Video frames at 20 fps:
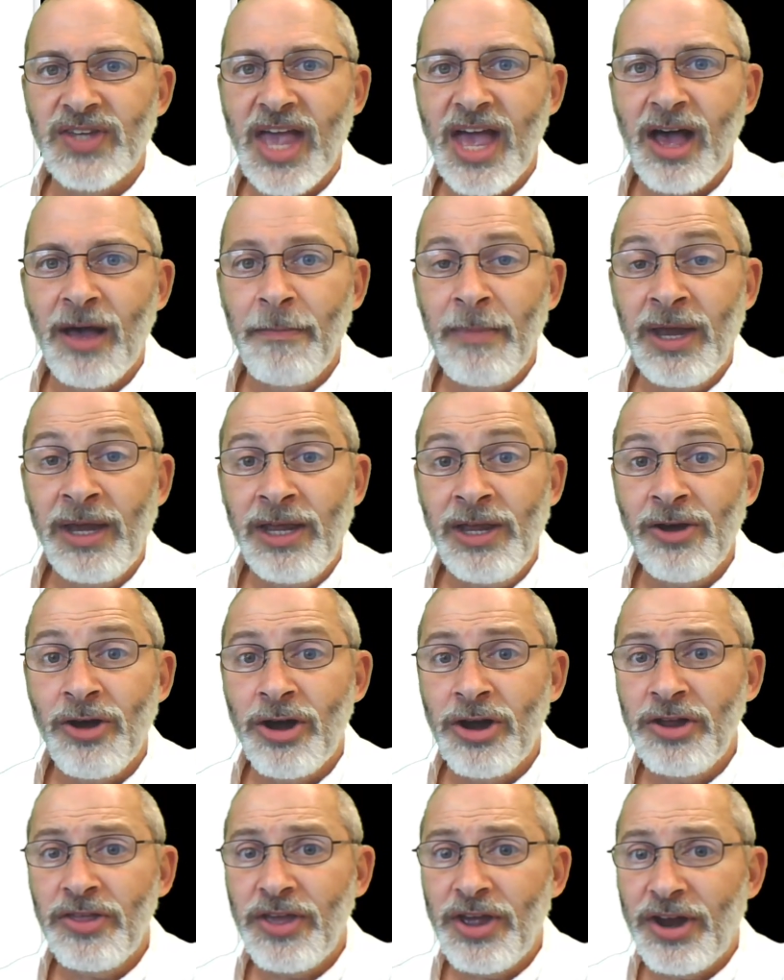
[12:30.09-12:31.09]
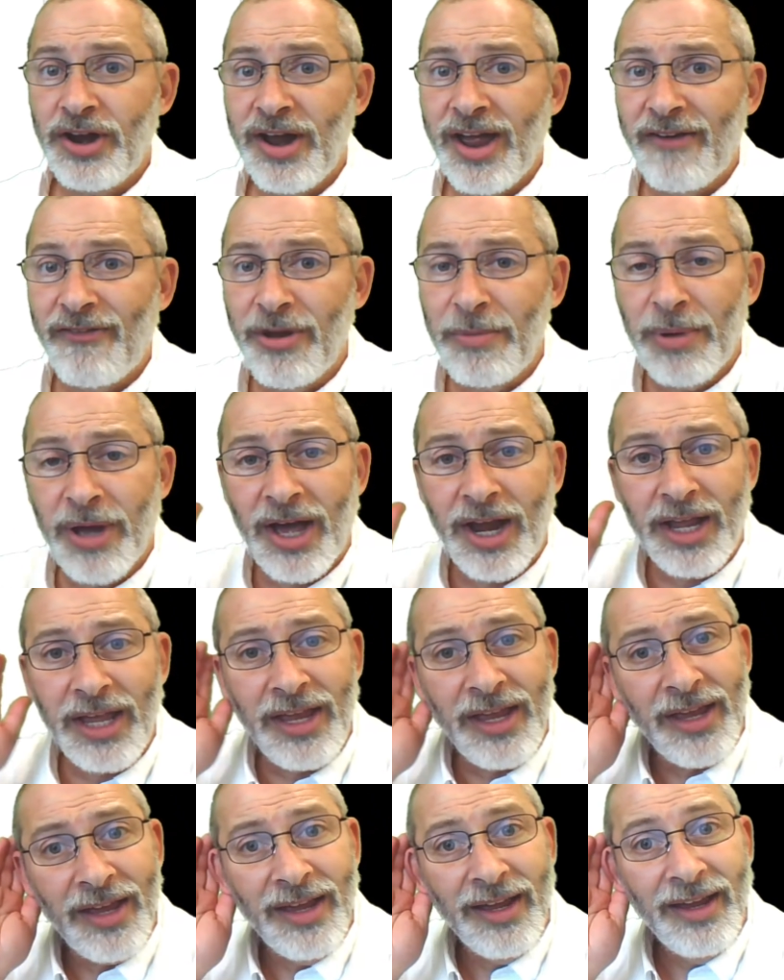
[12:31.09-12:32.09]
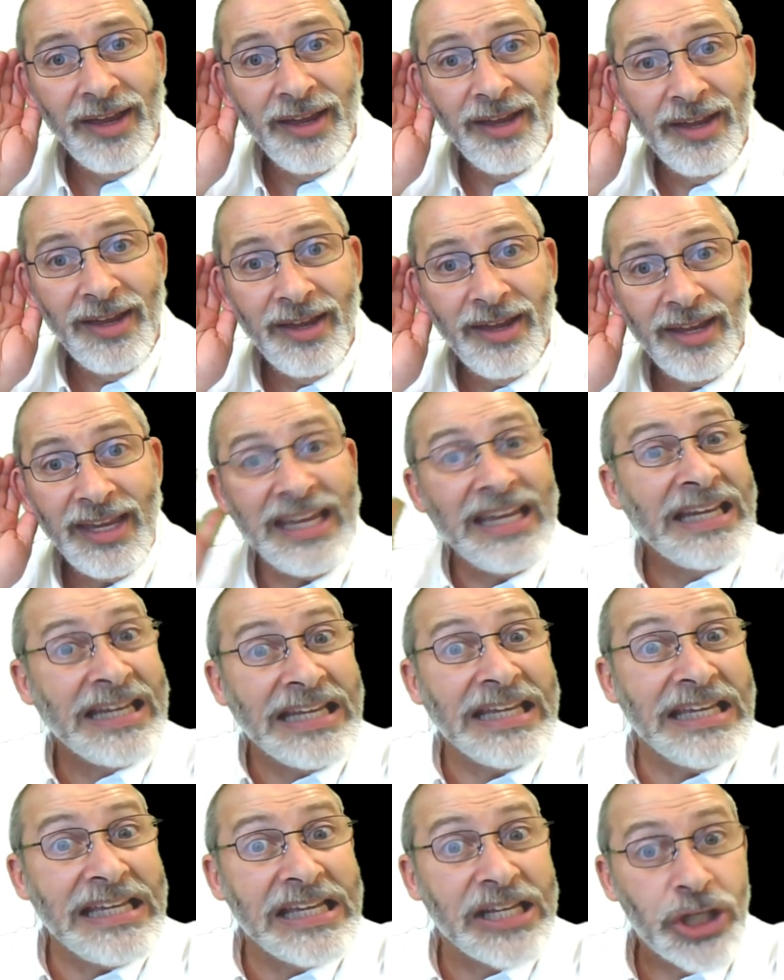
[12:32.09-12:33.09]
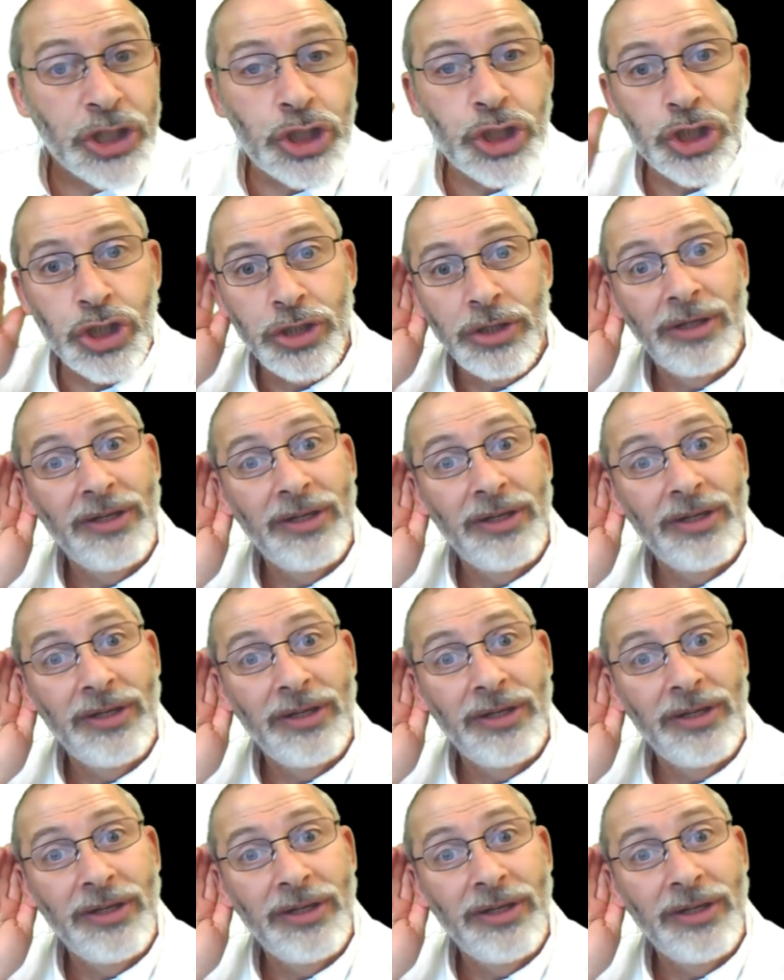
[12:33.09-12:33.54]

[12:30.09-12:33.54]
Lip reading: How many are there, everybody? In each?